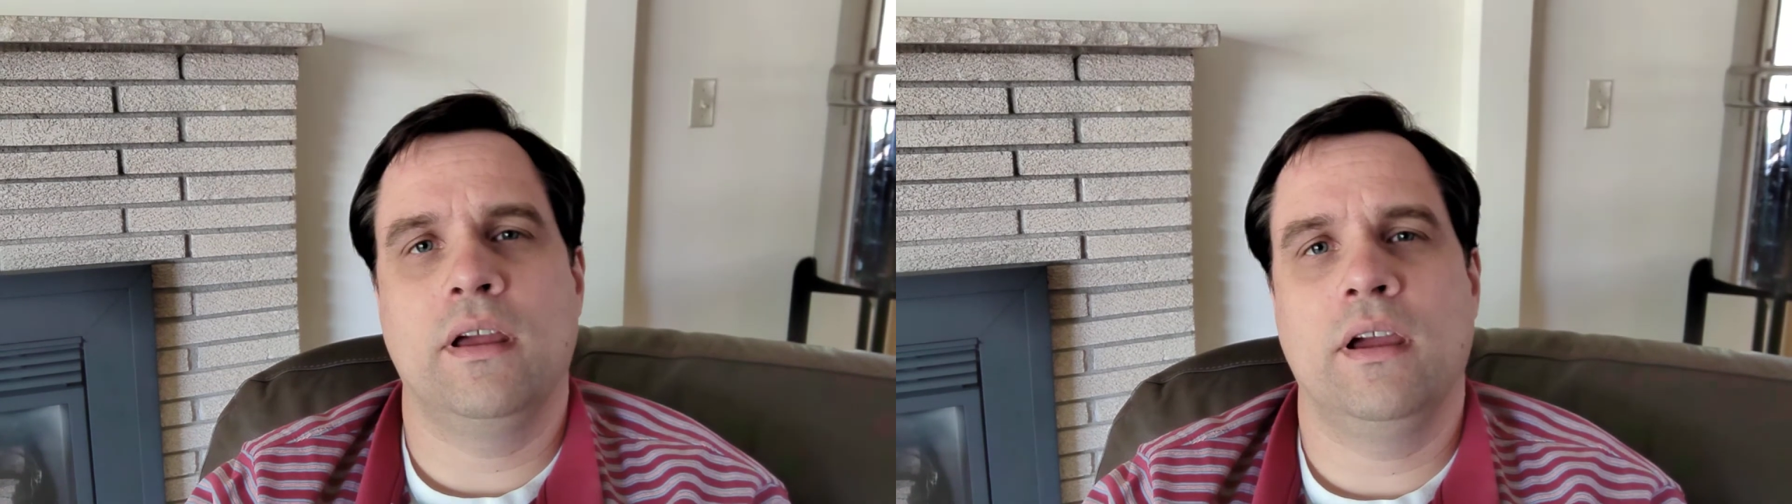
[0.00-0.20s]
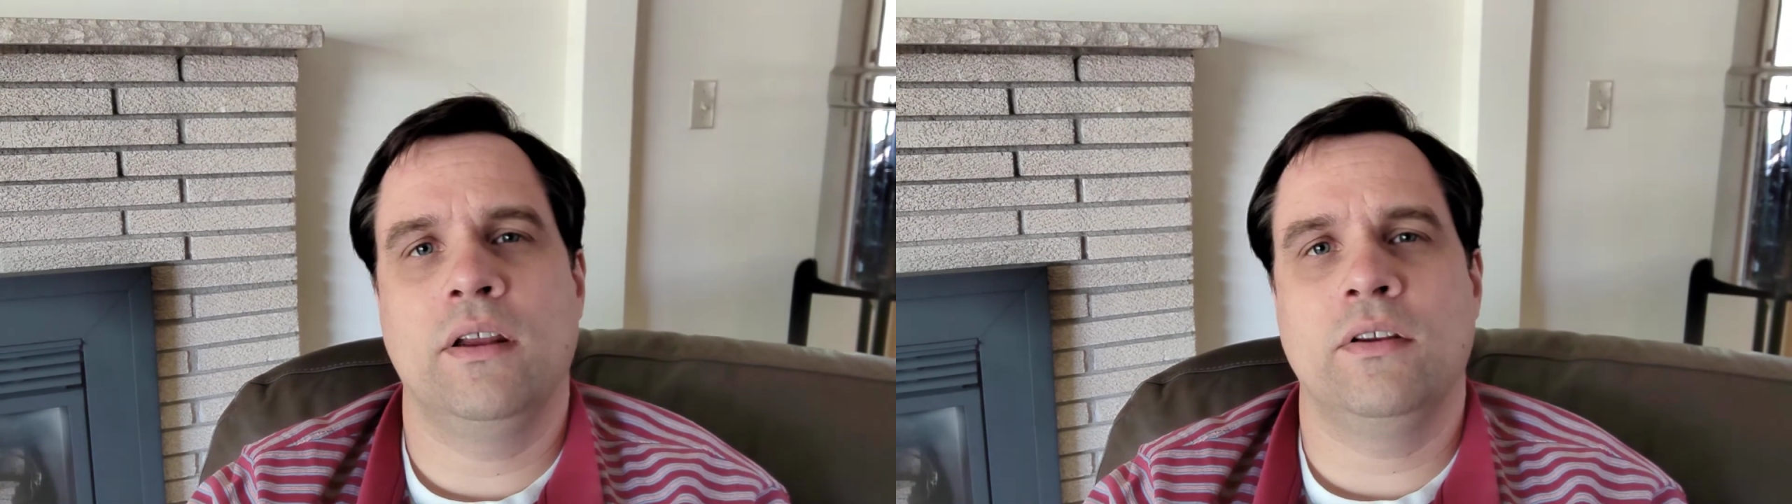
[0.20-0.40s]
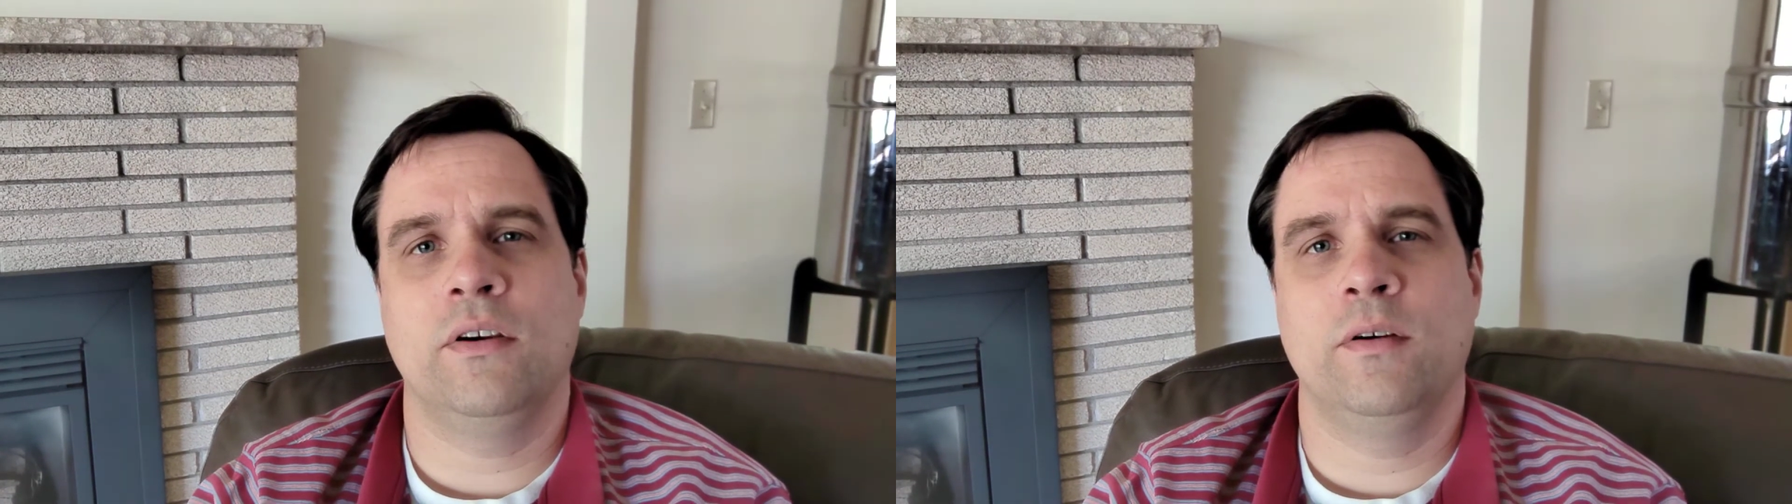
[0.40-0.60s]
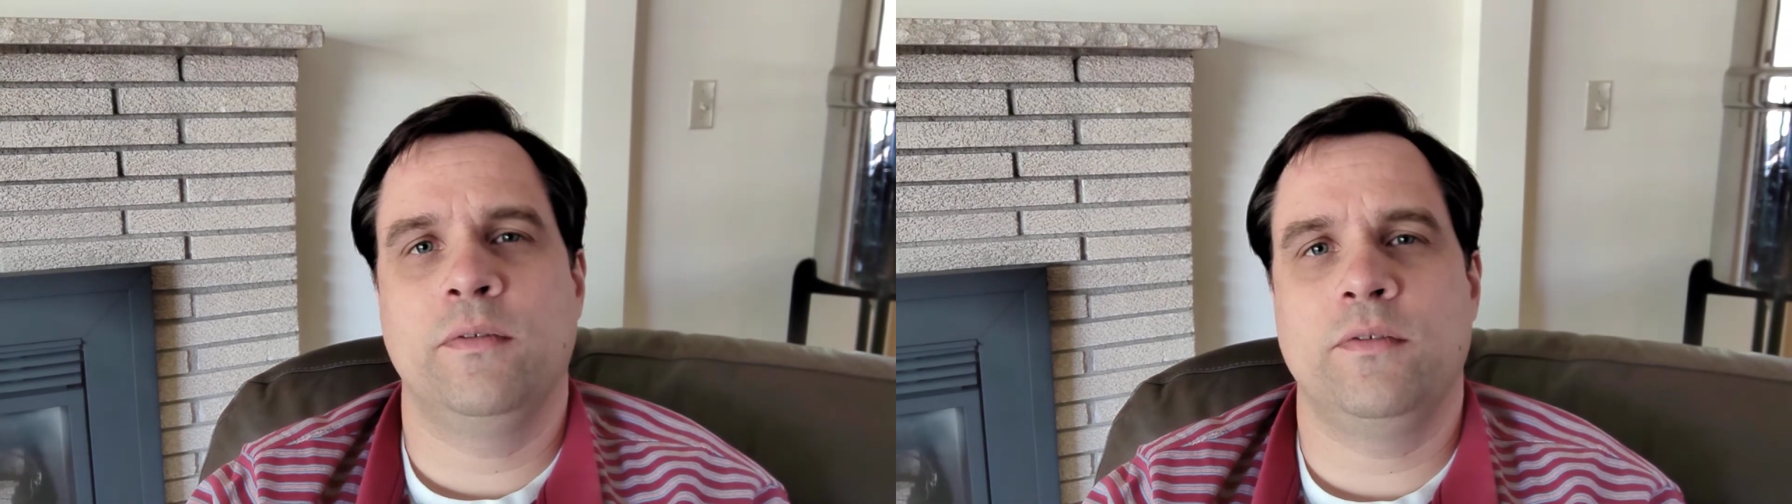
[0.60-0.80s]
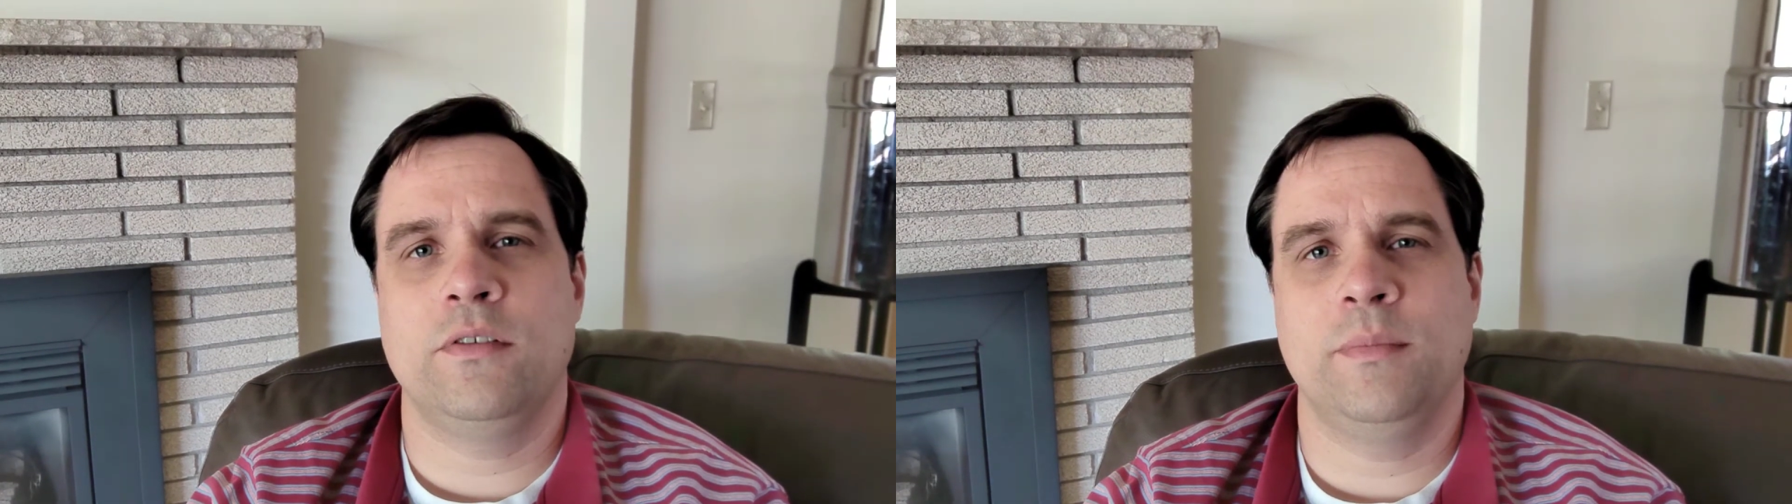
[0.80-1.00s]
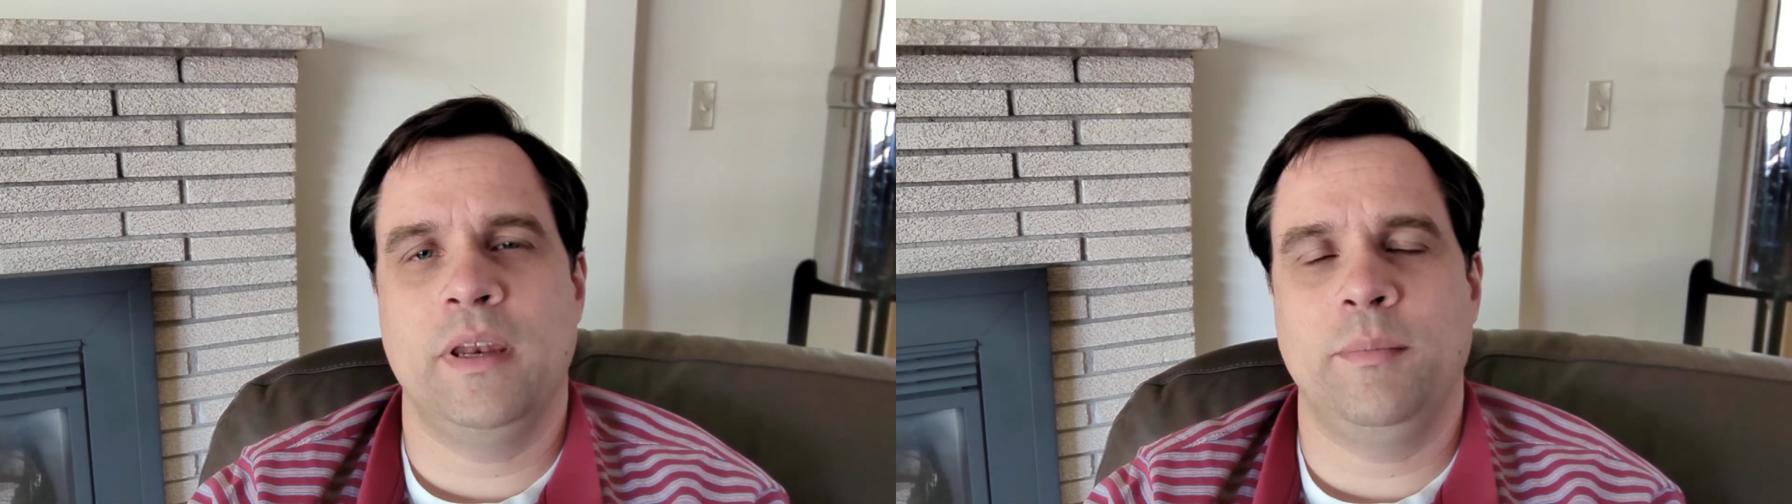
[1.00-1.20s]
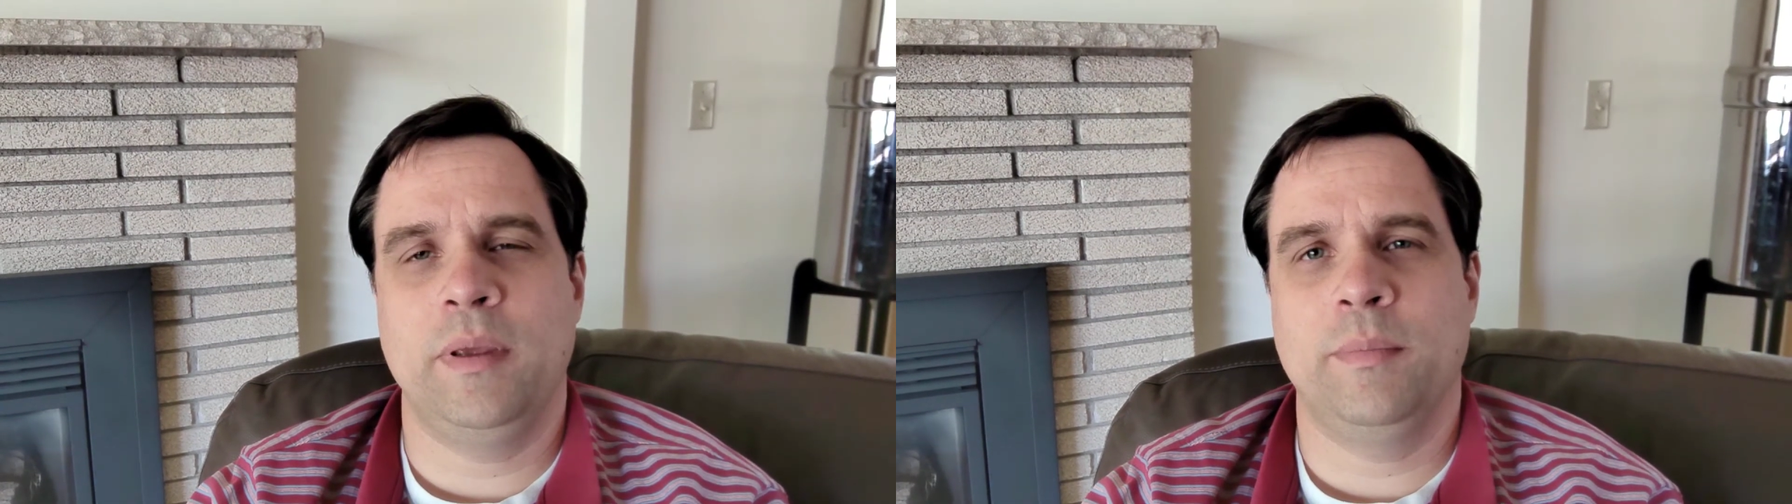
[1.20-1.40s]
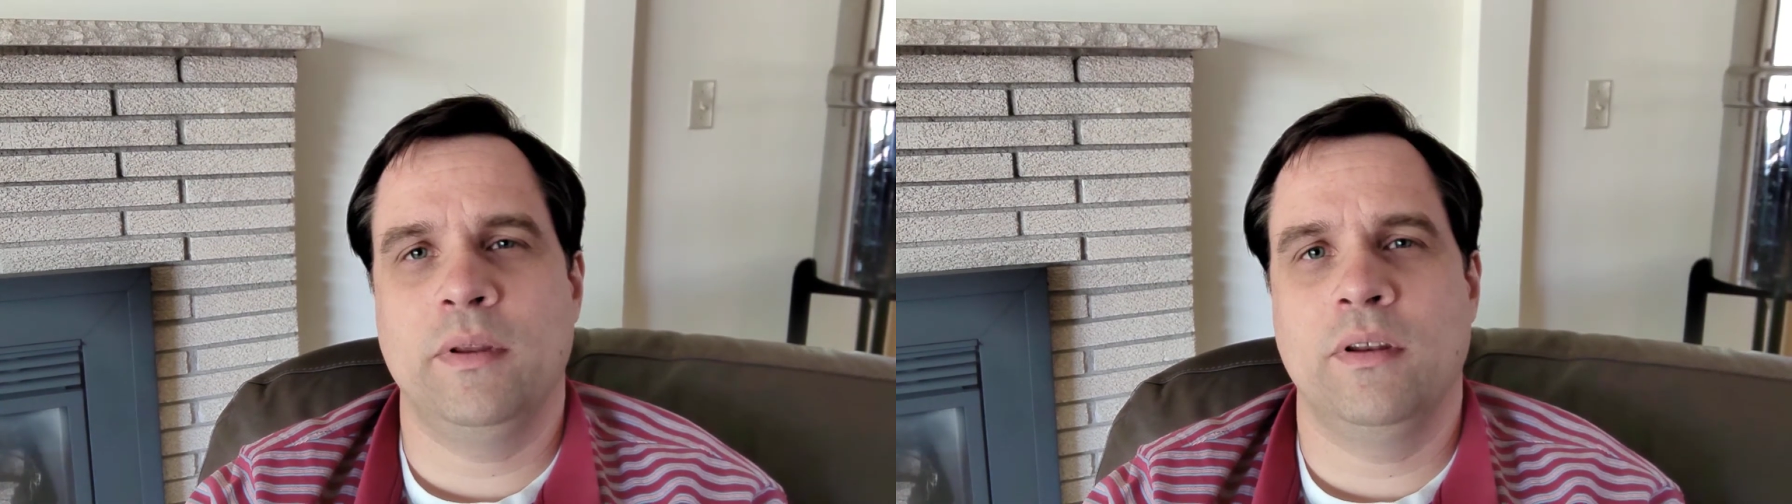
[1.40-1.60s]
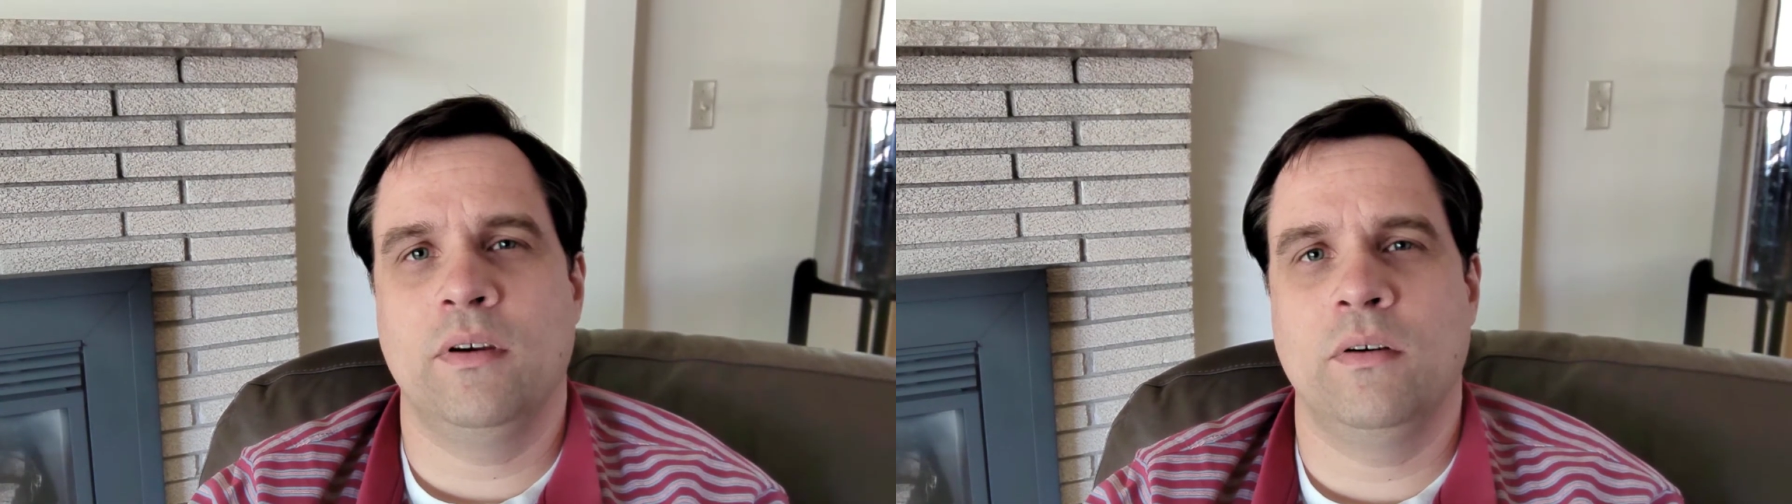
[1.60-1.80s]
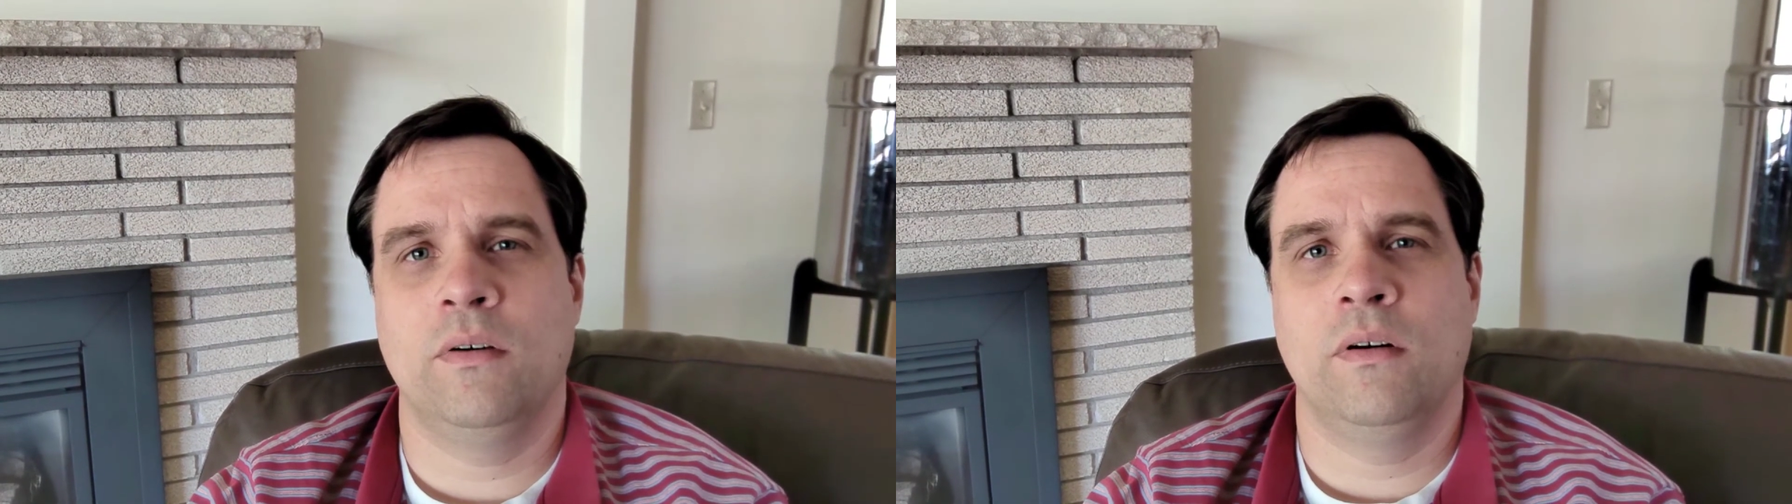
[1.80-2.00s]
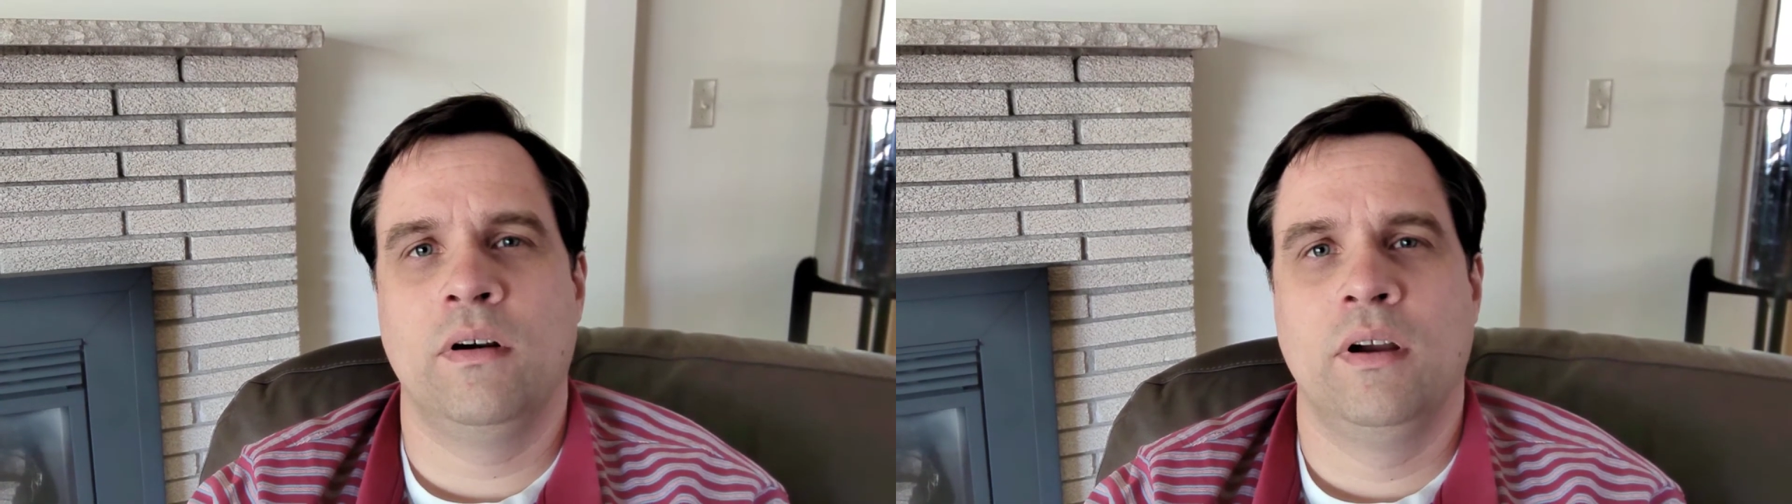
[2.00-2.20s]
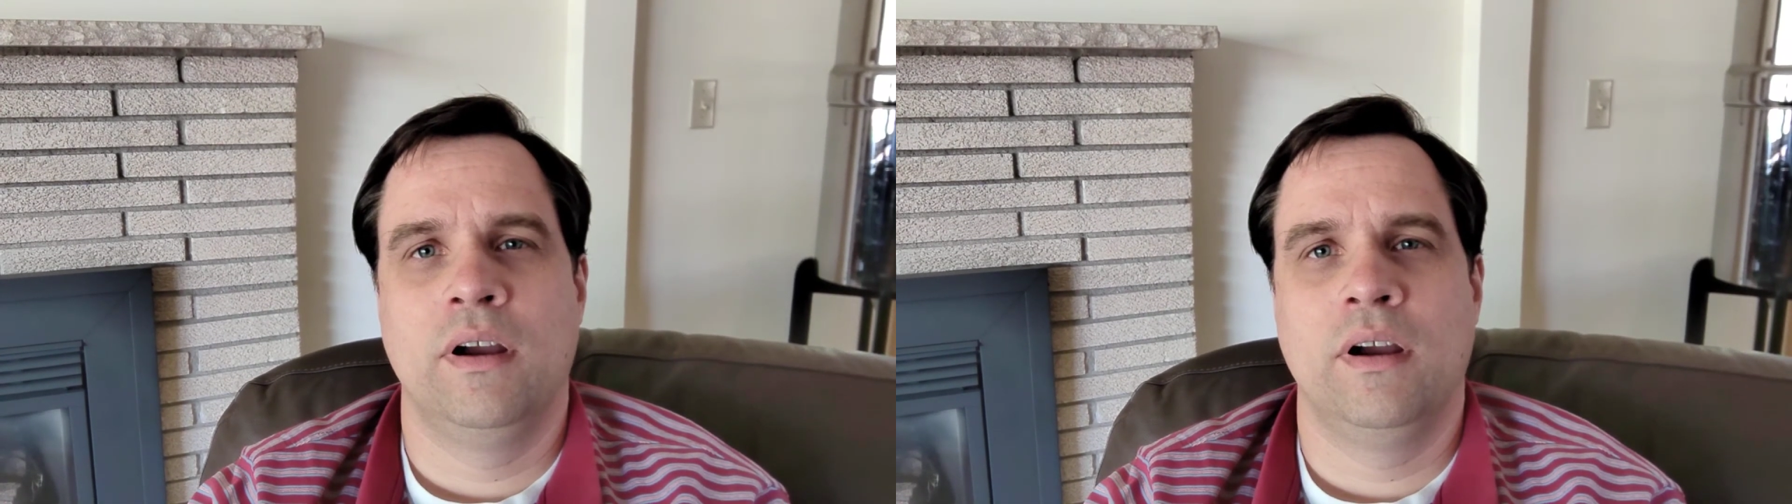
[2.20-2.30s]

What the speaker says: I don't know if too many people know